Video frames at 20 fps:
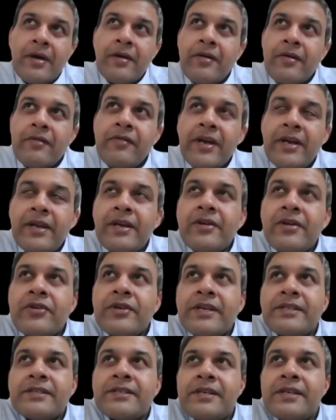very
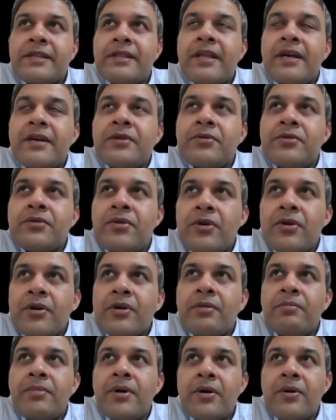interesting that you talk
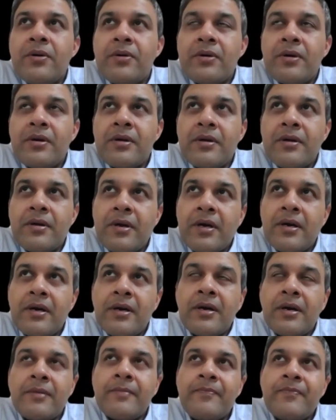about
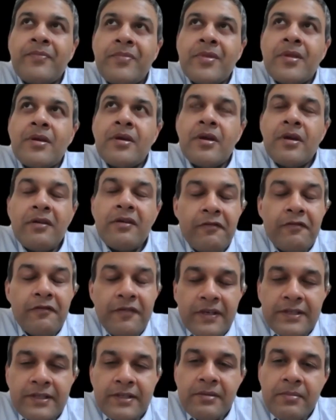
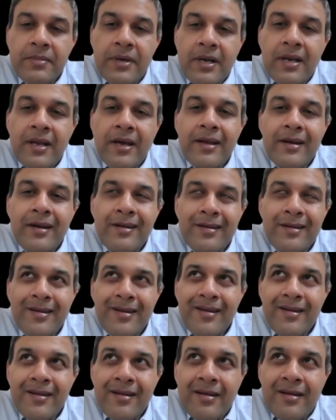visible and
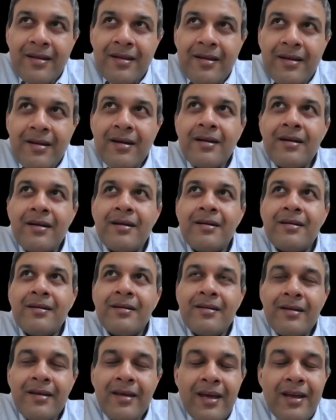
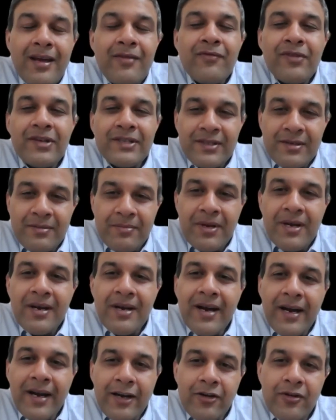invisible
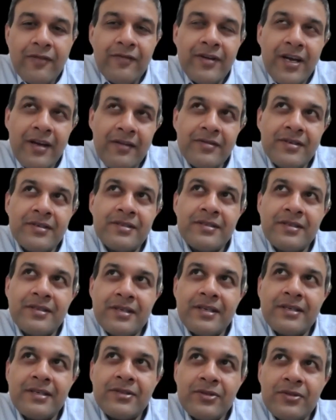kind of
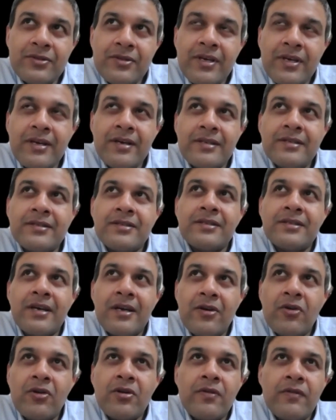diversity. So there is a
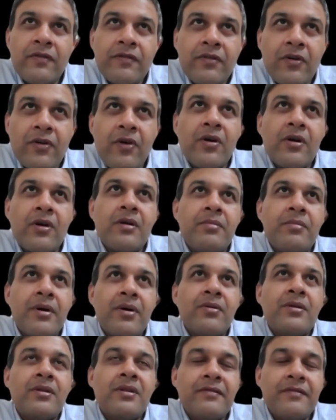lot of talk
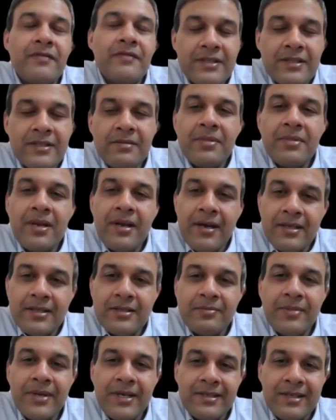about the visible
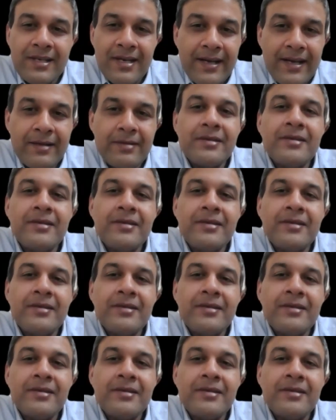aspects like